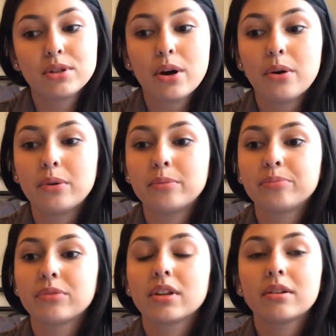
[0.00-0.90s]
So
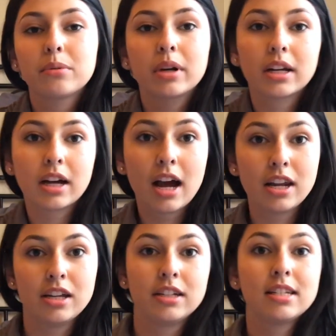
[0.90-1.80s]
we're going to
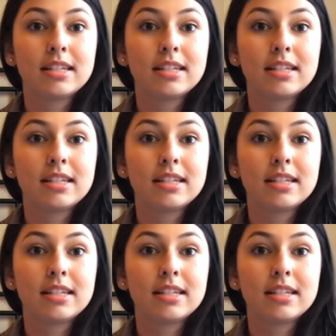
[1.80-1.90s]
kind of